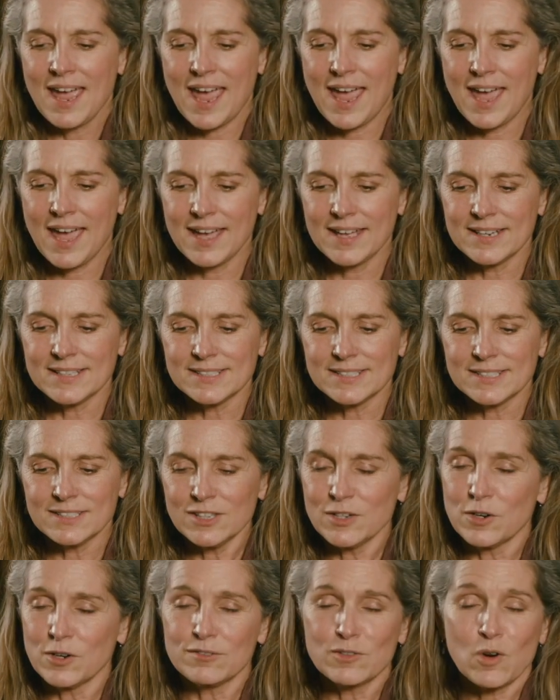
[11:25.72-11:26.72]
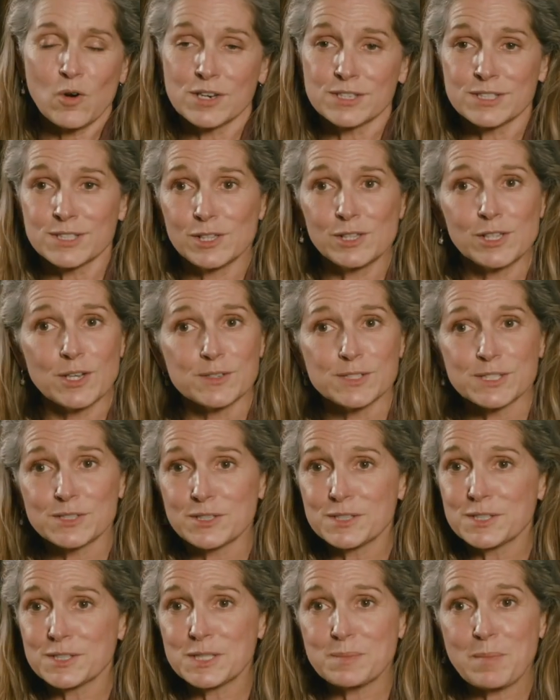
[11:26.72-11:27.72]
And, you know, of course the clothes
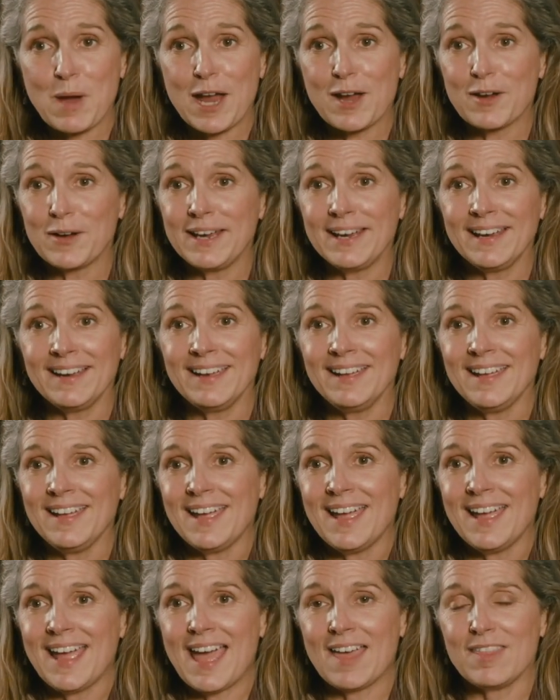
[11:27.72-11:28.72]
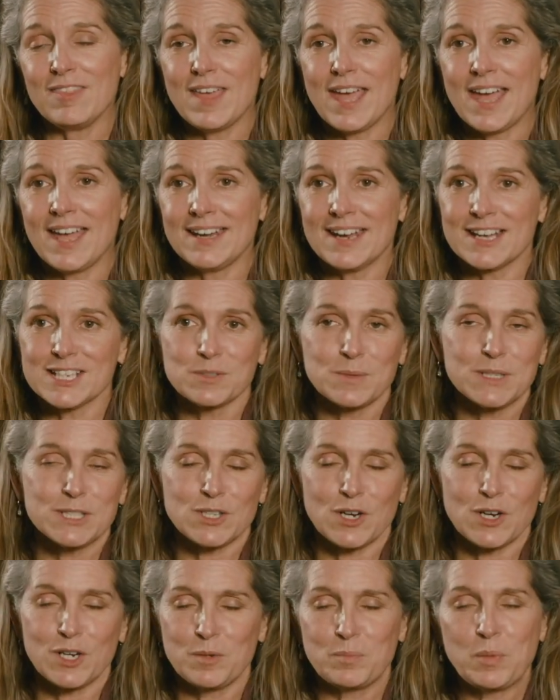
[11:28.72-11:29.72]
are inspiring. And then as we
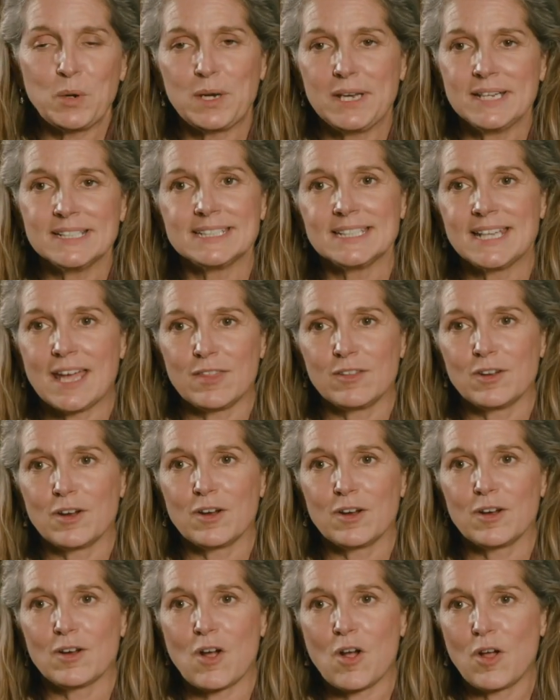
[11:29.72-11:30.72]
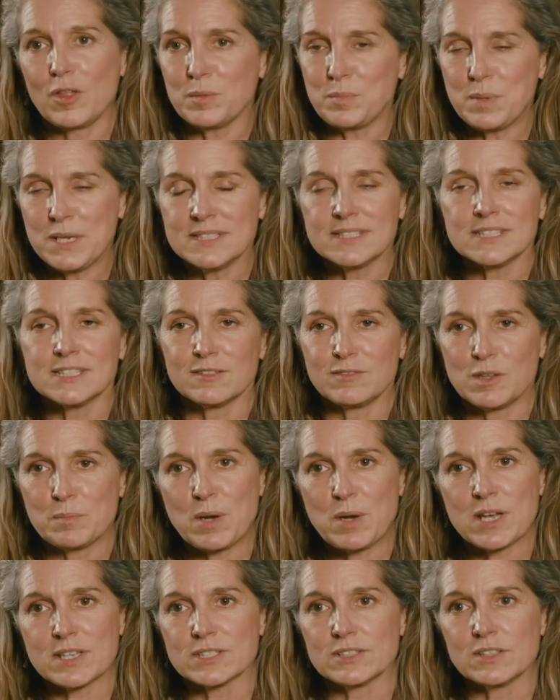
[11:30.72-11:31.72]
started putting together all the pieces of the
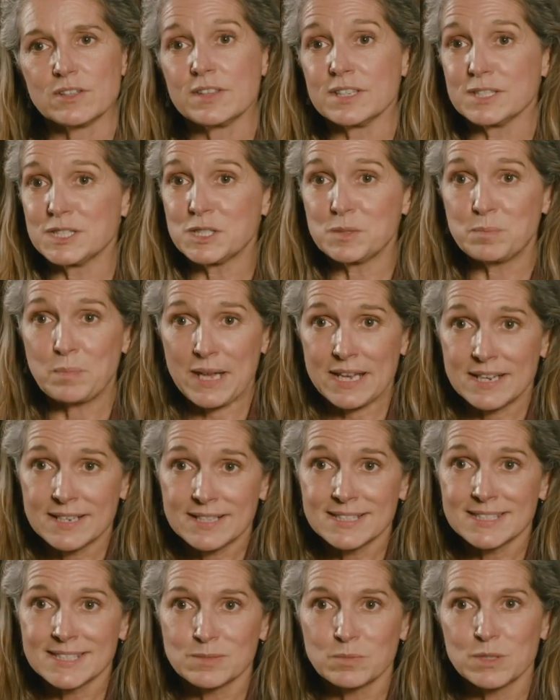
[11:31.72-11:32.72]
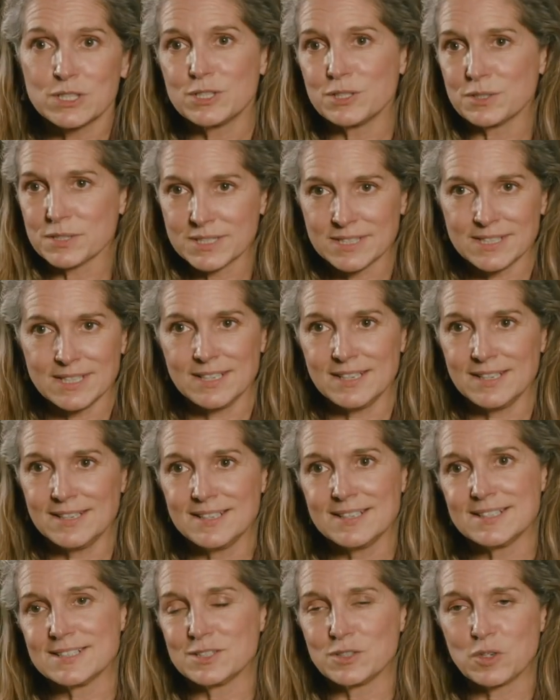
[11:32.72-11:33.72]
puzzle, the space, which you'll
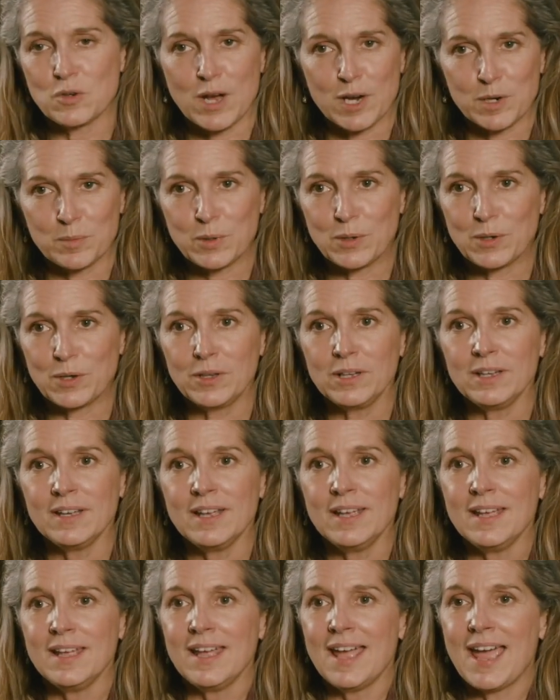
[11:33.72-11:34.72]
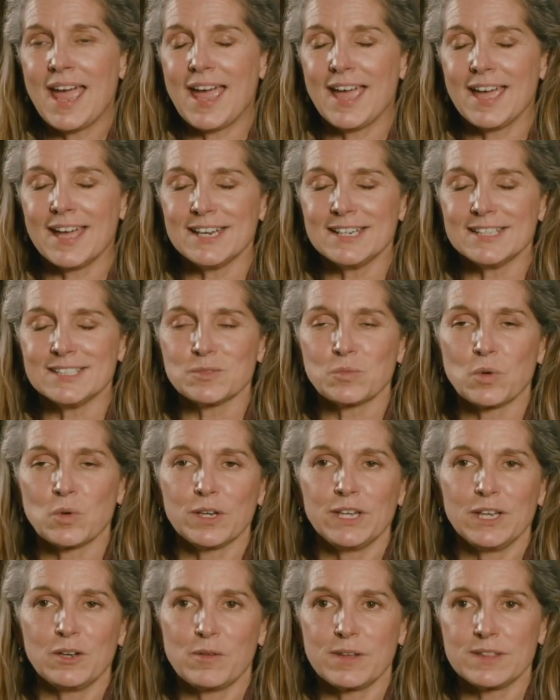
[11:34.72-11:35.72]
see, is incredible. And
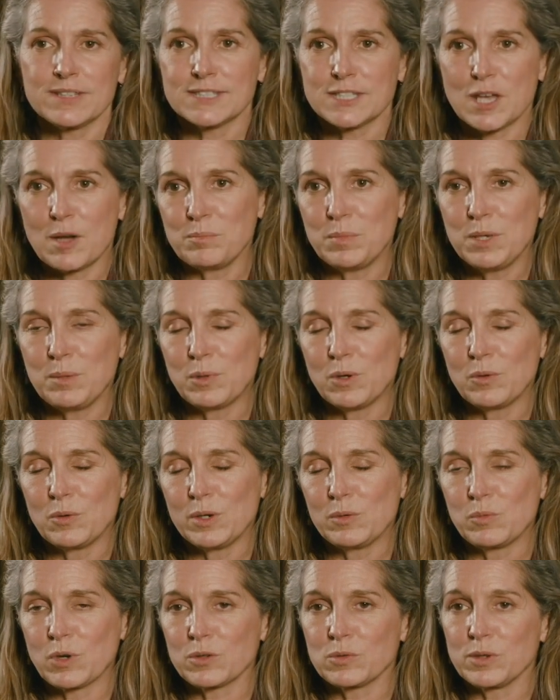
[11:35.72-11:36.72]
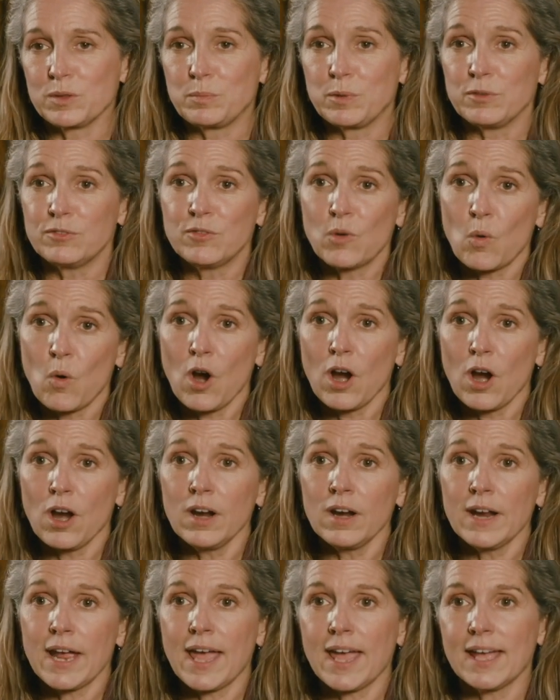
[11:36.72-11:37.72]
working with some people we'd worked with
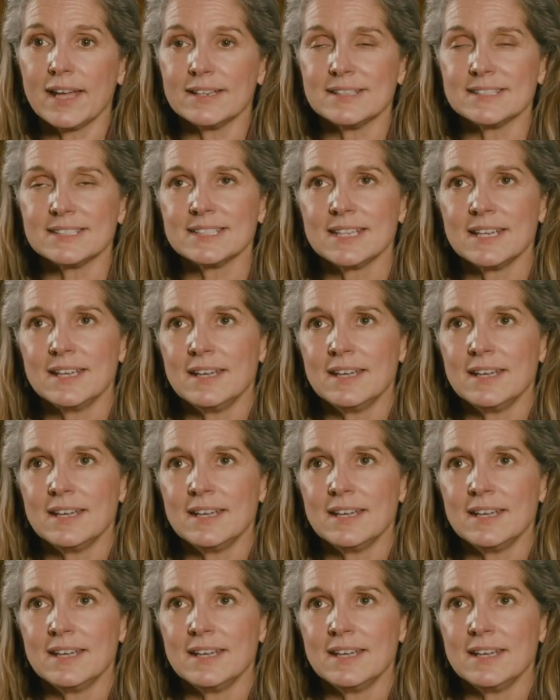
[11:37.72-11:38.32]
before, and,